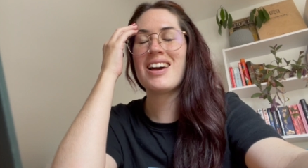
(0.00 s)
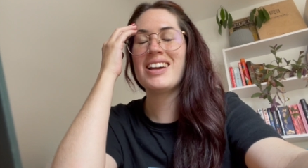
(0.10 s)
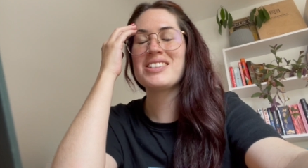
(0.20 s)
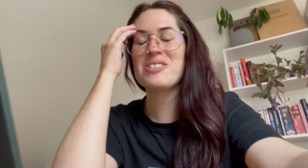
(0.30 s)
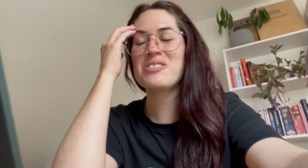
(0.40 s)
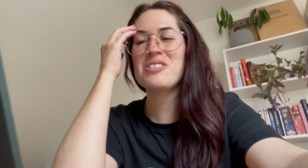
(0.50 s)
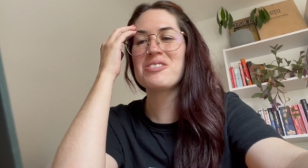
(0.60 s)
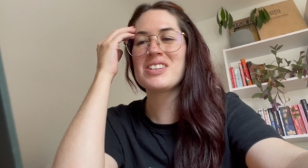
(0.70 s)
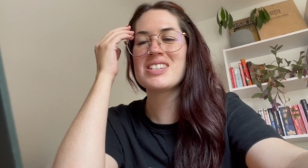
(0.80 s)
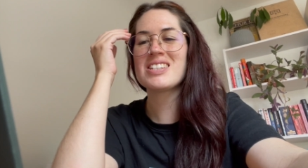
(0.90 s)
I turned it off
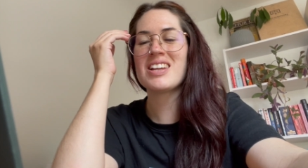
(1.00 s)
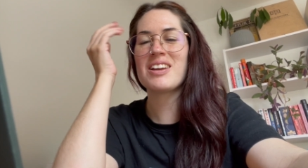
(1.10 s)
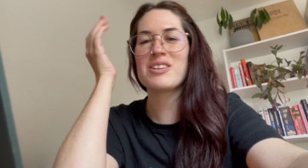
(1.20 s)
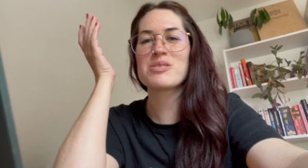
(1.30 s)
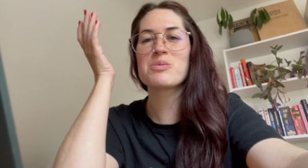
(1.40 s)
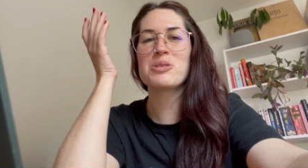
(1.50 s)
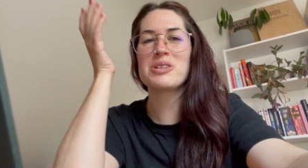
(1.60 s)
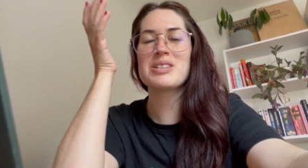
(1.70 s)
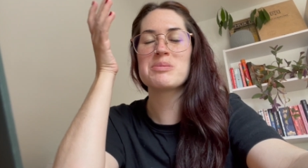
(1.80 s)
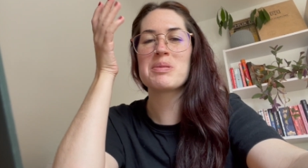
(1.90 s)
yesterday because Word
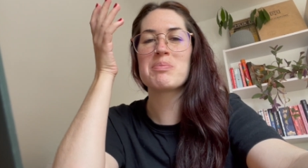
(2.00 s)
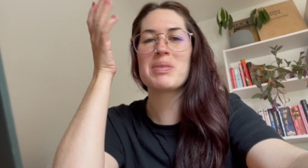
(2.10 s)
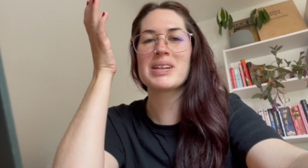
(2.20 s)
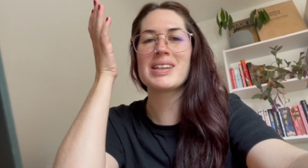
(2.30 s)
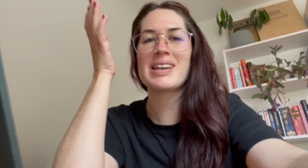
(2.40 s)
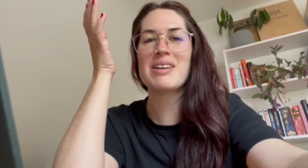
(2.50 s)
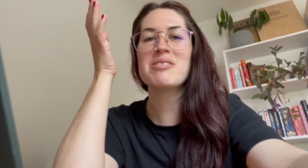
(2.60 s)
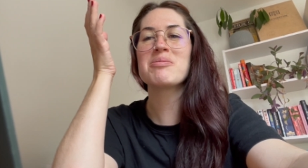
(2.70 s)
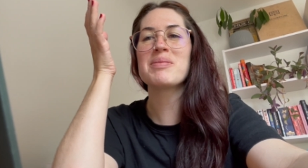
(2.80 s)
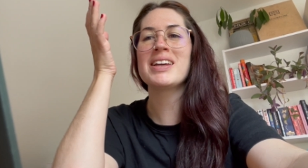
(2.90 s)
has been bugging out
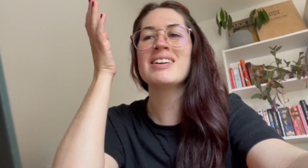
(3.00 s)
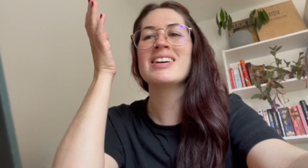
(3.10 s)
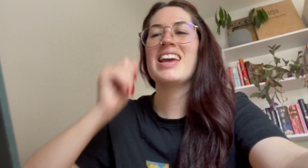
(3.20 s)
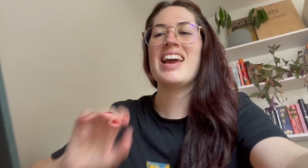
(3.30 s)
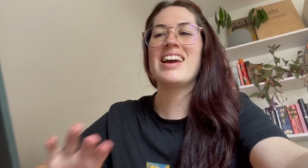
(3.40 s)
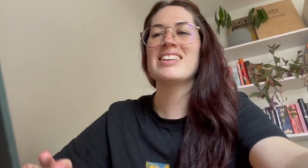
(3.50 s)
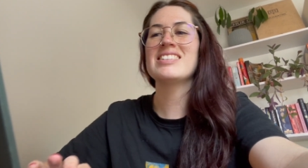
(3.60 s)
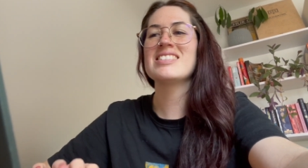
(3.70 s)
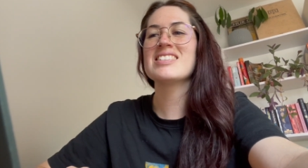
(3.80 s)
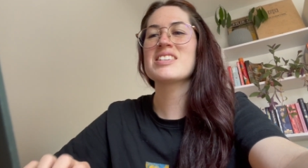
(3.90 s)
on me,
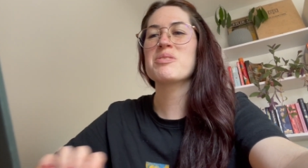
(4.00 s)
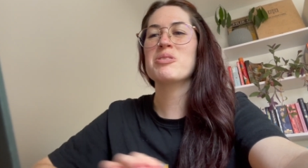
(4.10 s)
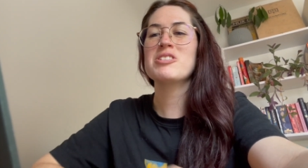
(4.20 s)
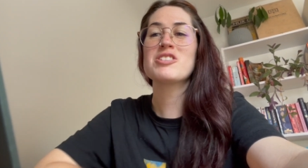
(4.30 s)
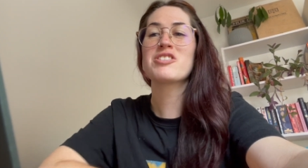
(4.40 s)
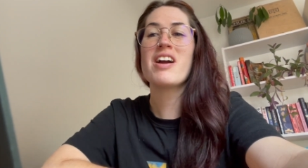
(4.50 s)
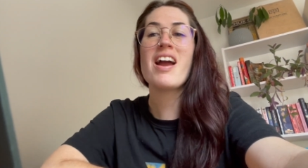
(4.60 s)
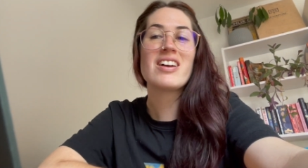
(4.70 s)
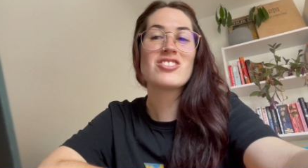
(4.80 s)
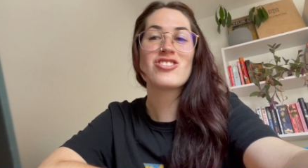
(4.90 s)
and Word just
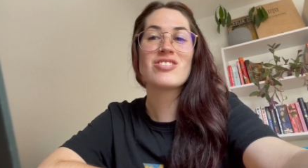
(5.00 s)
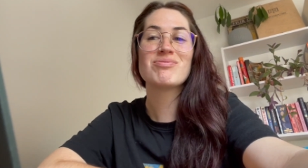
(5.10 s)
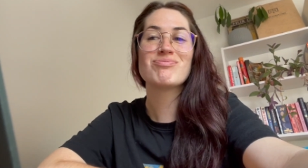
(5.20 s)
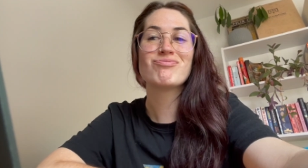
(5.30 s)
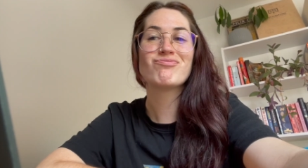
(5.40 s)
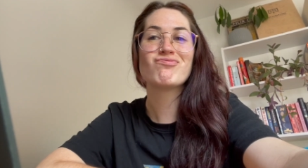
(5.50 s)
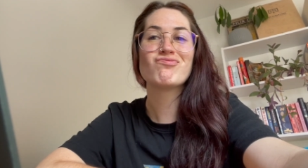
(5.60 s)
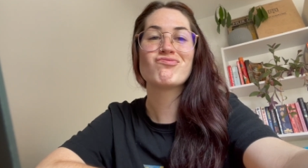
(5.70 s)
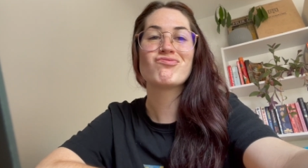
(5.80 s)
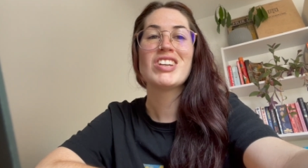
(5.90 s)
crashed
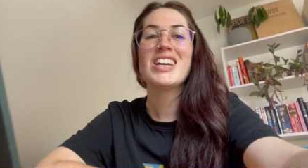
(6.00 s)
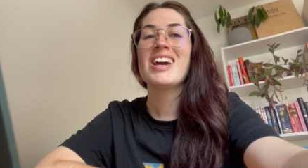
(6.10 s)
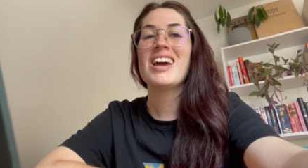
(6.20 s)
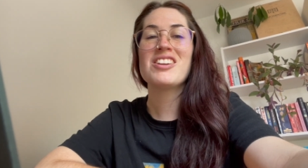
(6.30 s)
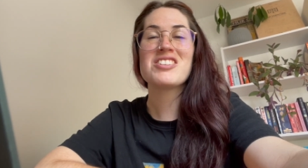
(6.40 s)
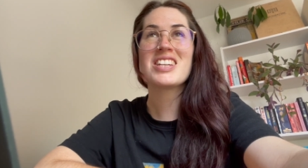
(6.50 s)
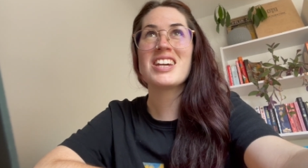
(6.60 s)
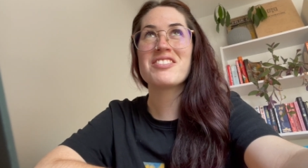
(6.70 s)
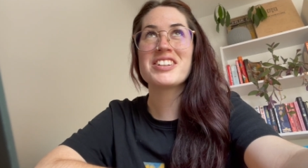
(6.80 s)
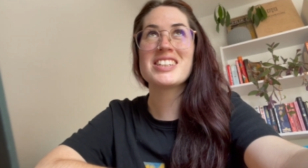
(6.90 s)
and lost
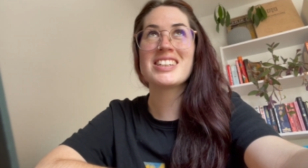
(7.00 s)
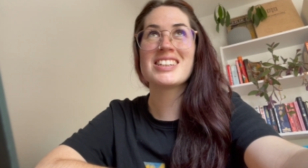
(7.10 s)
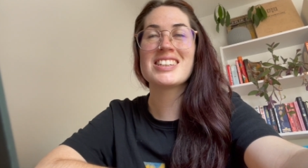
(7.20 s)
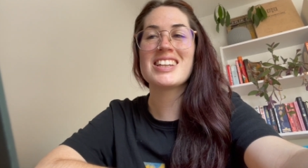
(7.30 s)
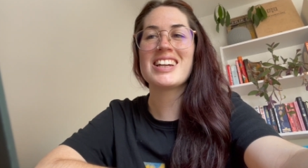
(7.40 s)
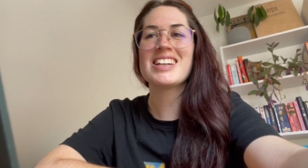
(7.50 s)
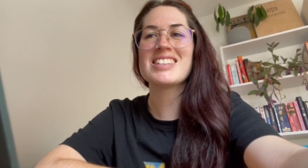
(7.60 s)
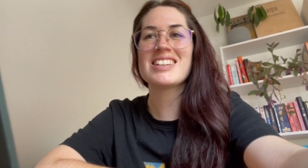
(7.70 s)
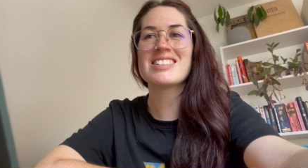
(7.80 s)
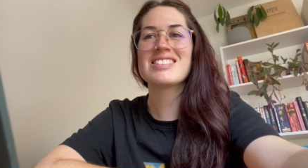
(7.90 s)
everything that I had
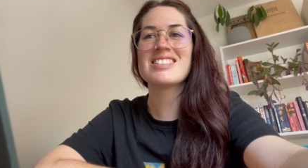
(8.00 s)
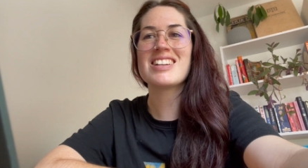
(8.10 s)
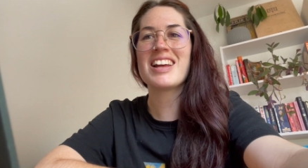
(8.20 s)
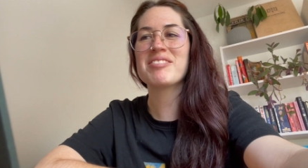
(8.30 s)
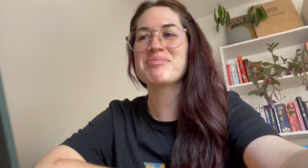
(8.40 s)
done today.